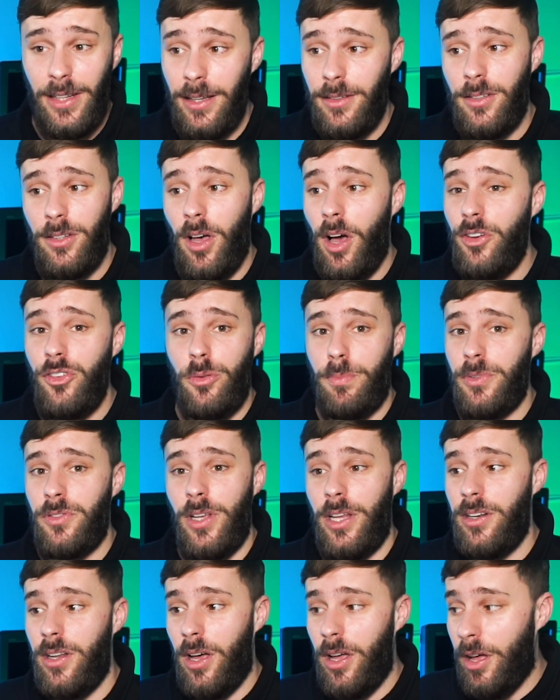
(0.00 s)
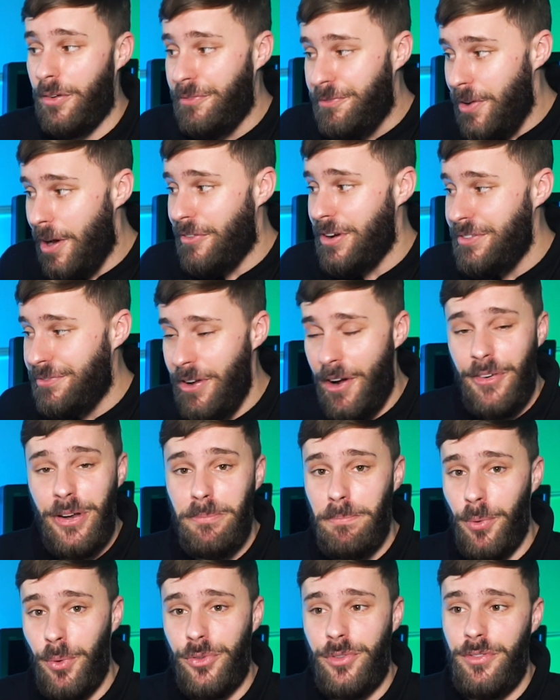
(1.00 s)
That's 100% a very, very
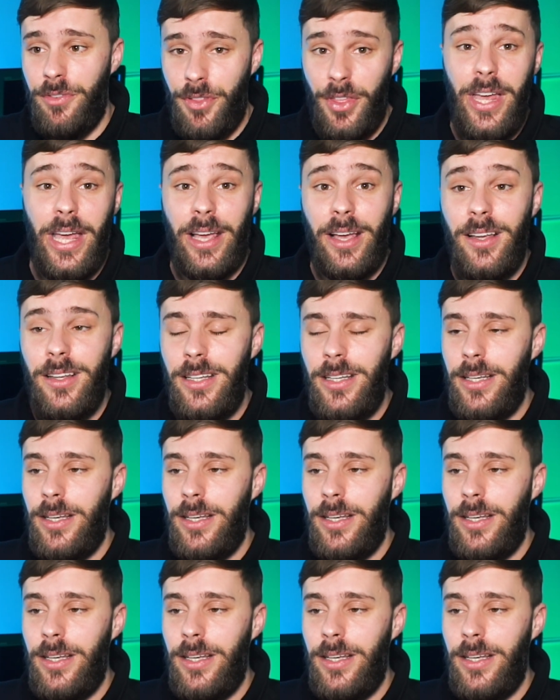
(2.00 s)
important thing.